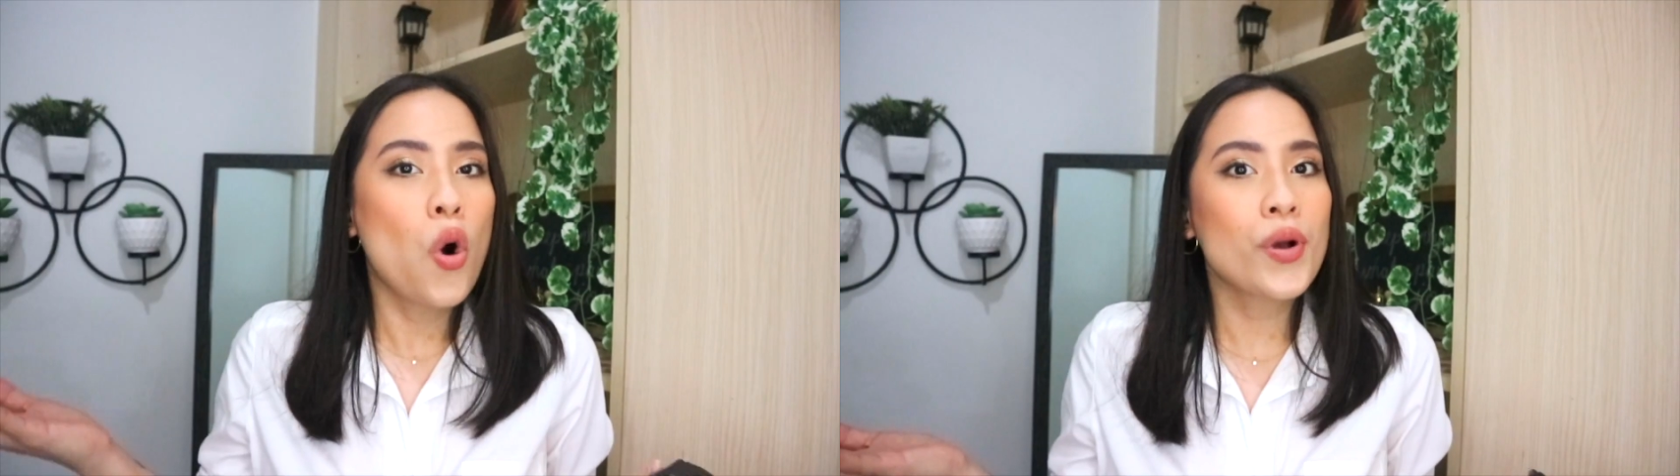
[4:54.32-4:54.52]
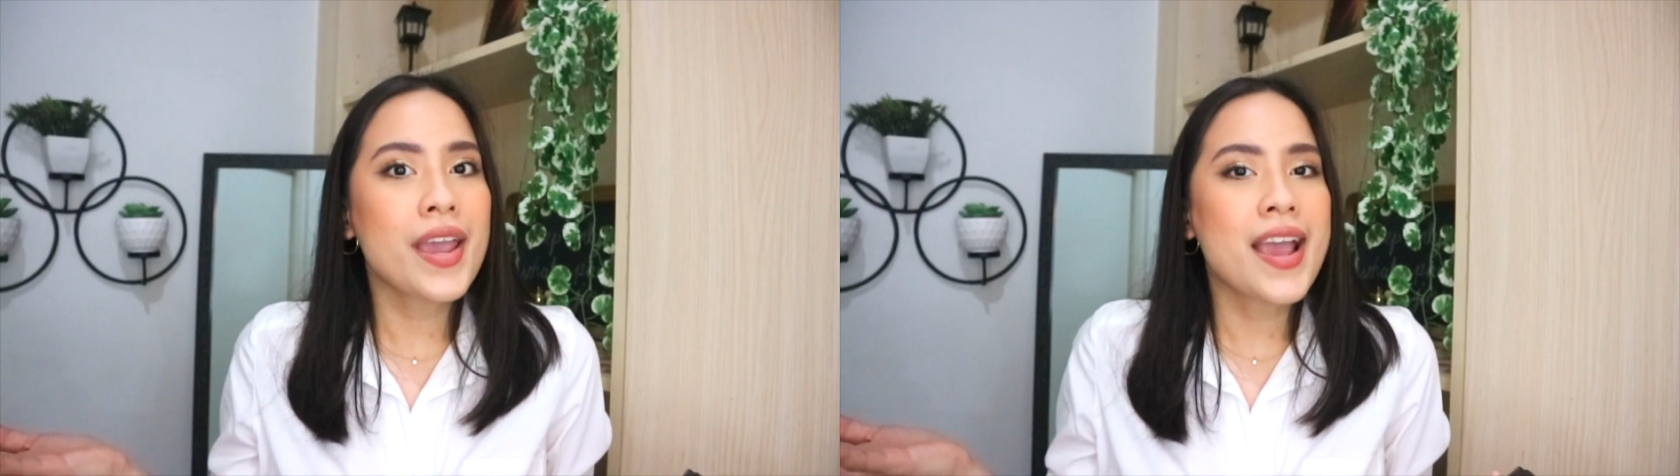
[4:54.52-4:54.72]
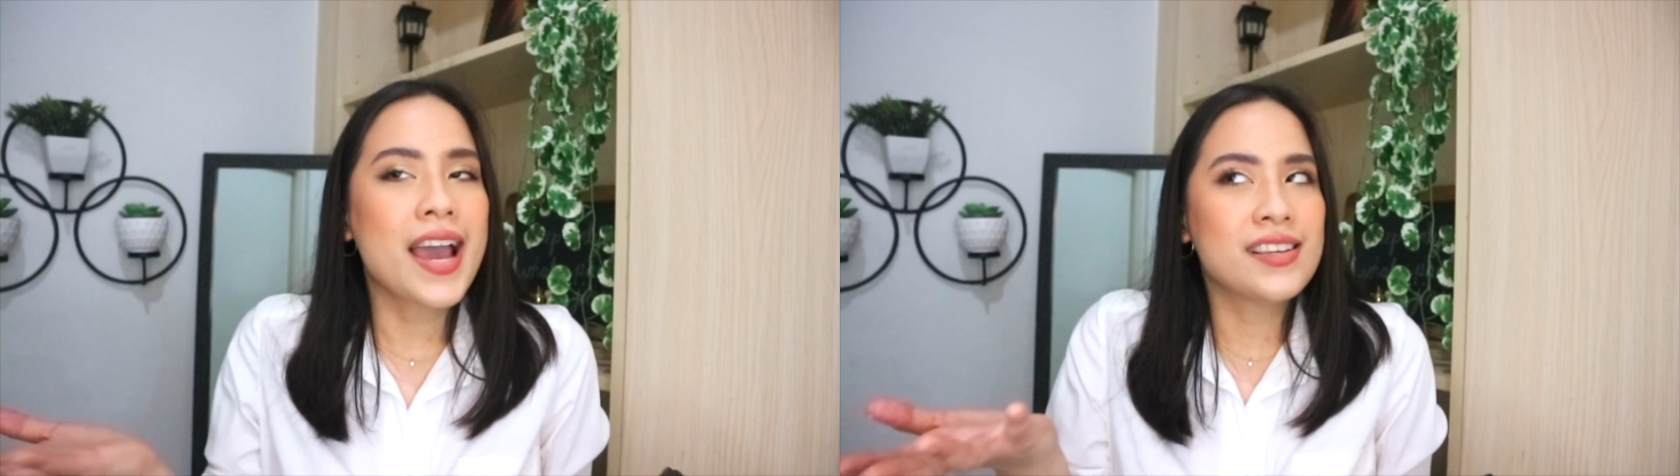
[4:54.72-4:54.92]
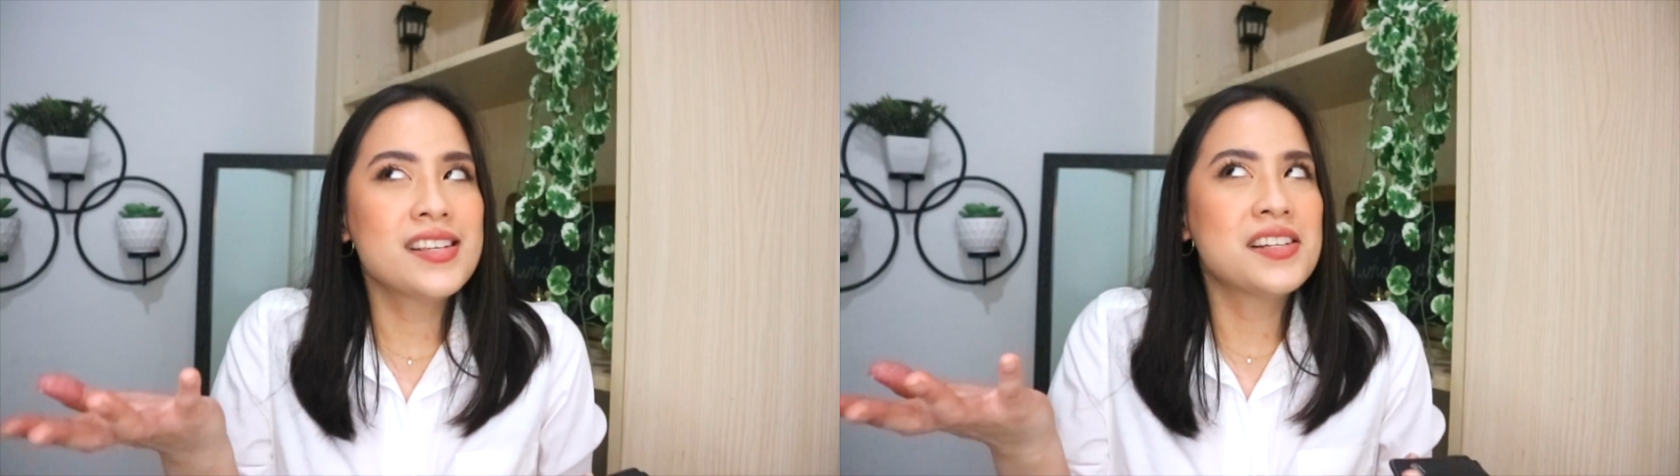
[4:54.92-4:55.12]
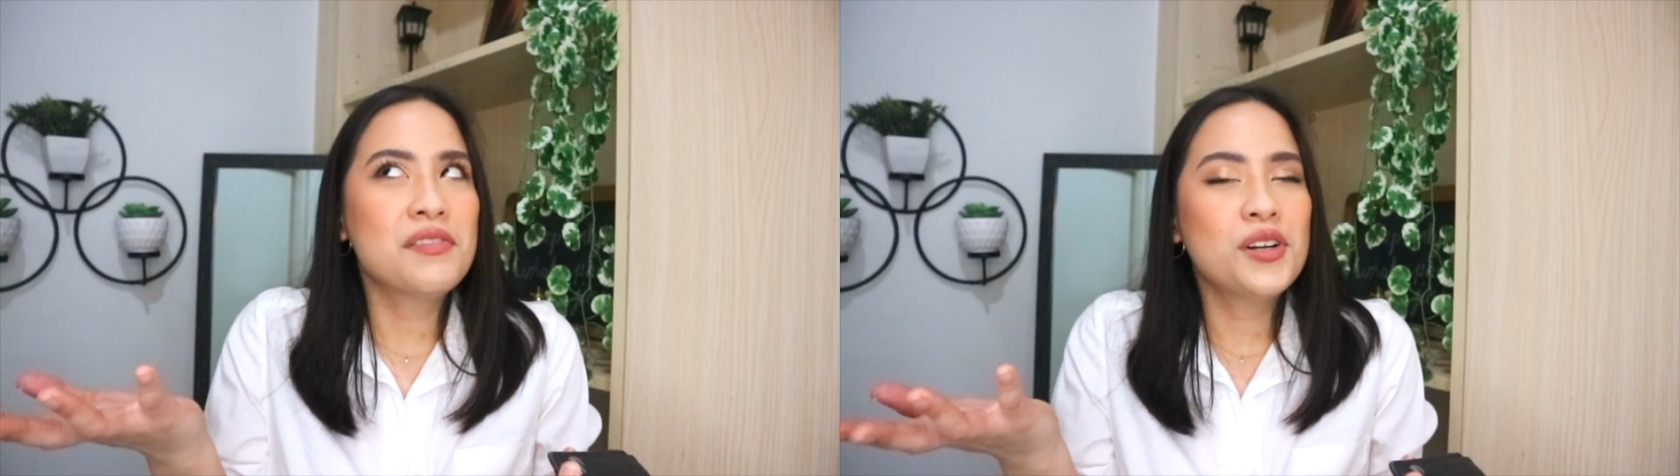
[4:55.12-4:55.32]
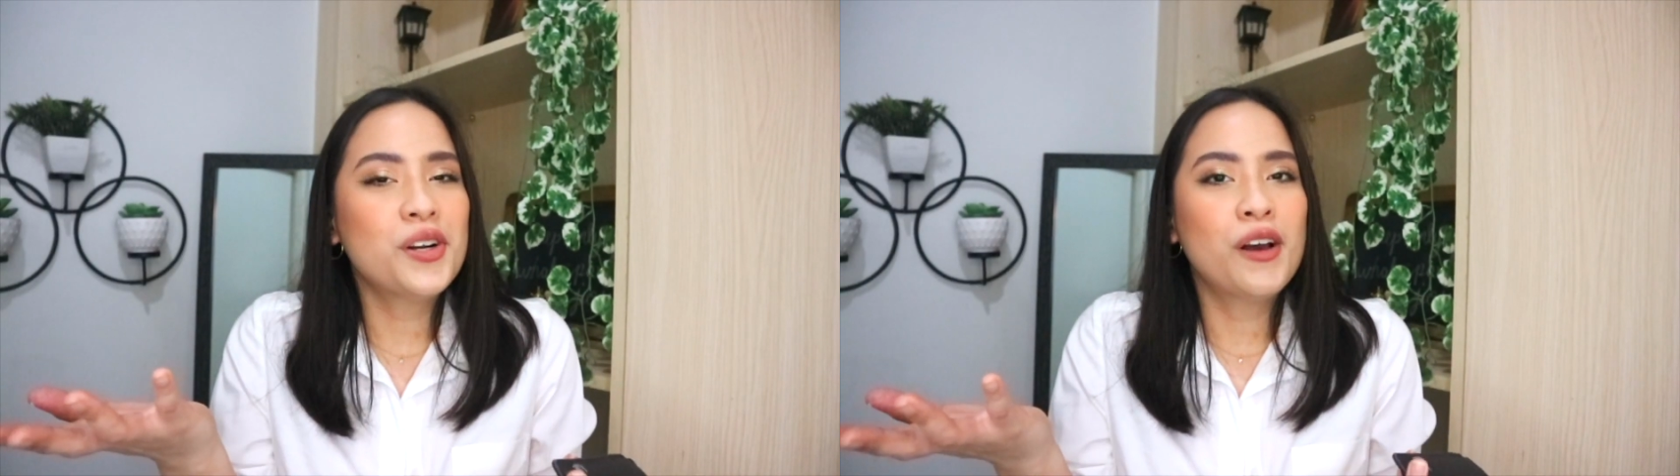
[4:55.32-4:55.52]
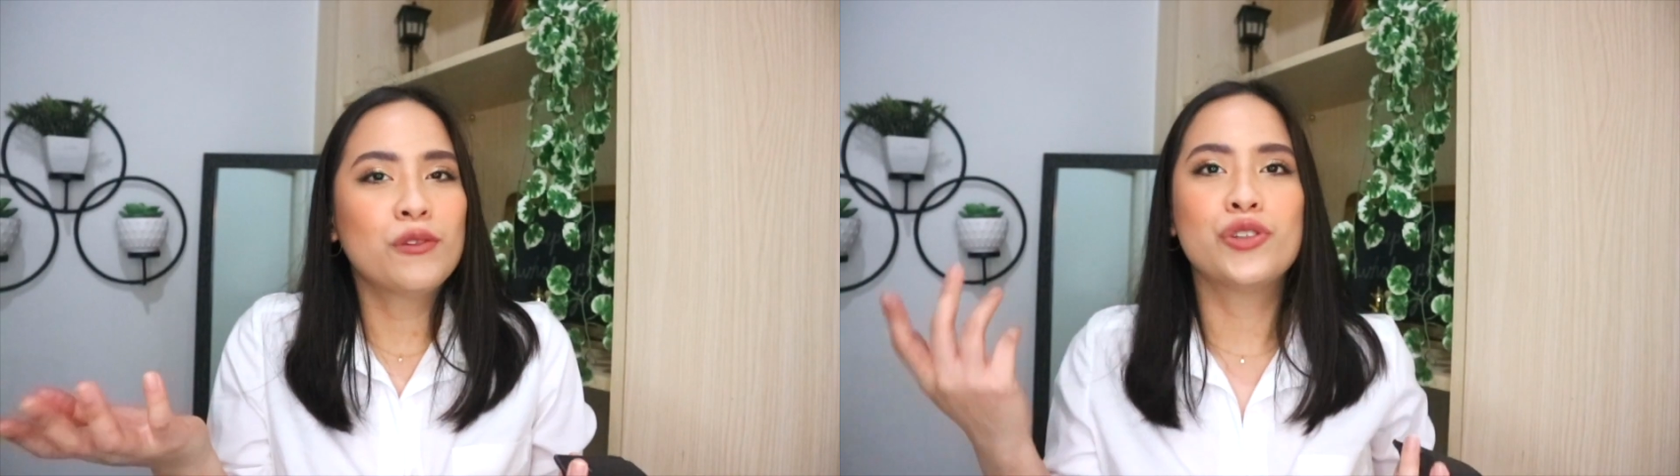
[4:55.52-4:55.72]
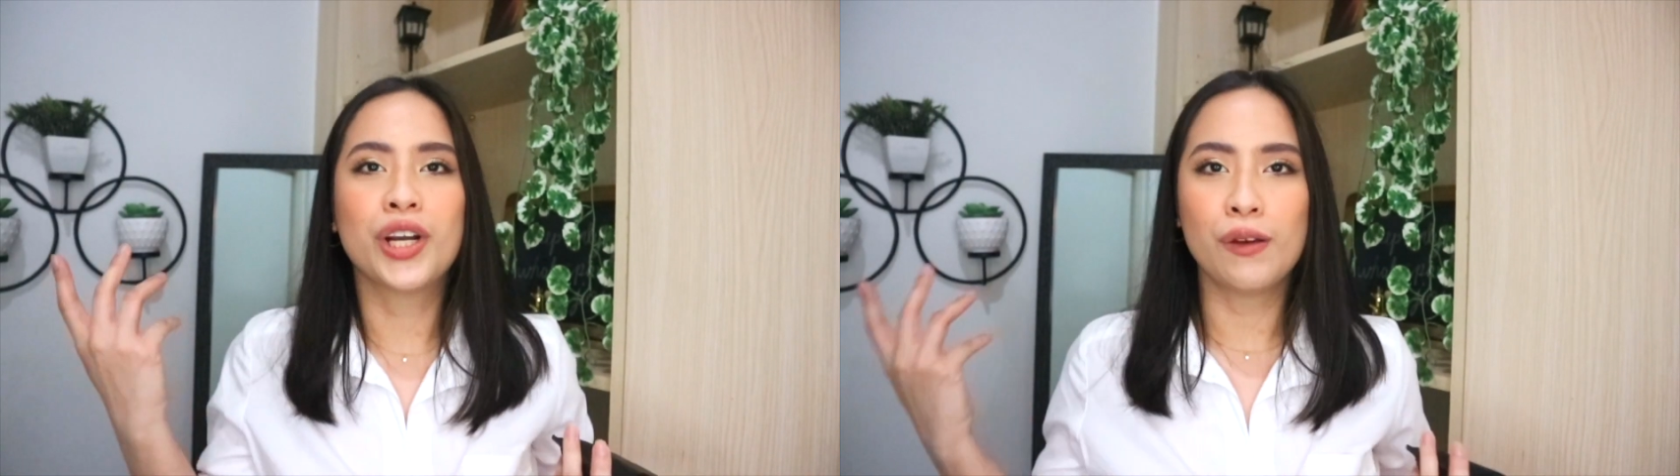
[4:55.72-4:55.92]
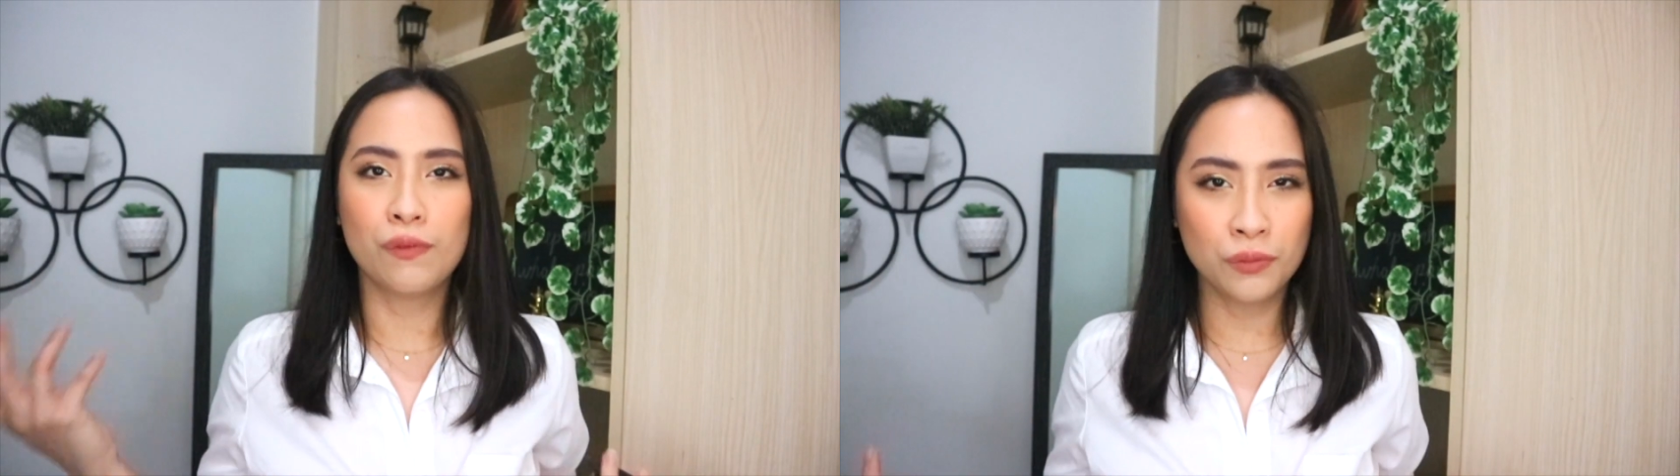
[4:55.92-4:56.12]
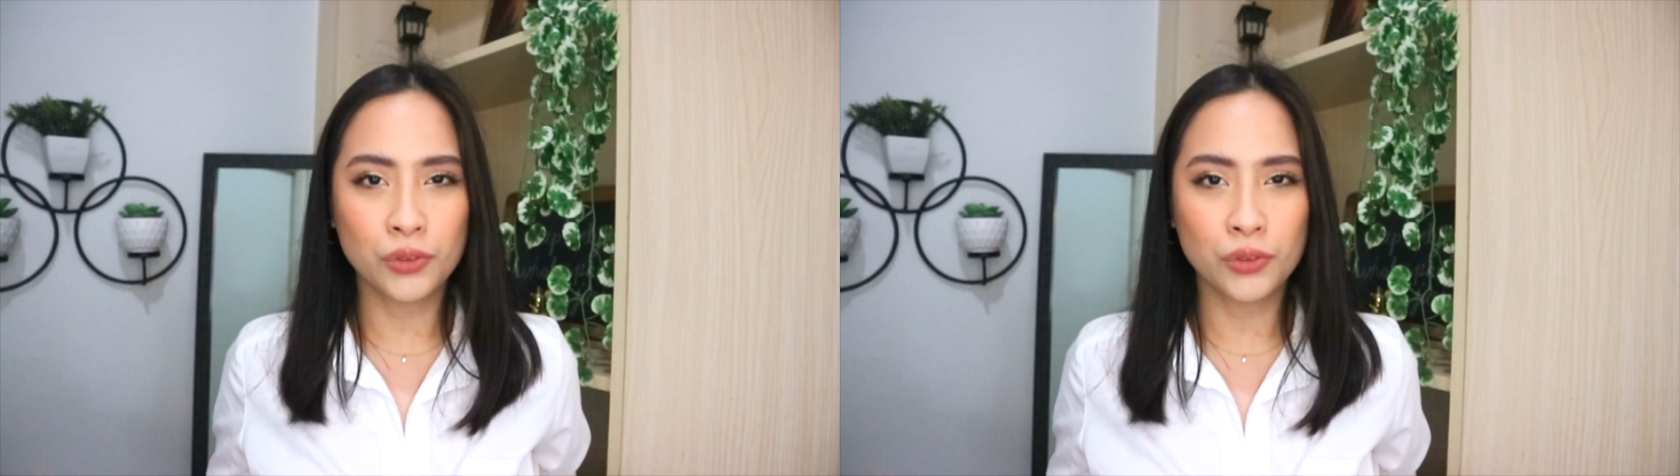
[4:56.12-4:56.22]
Okay, I just never learned how to drive,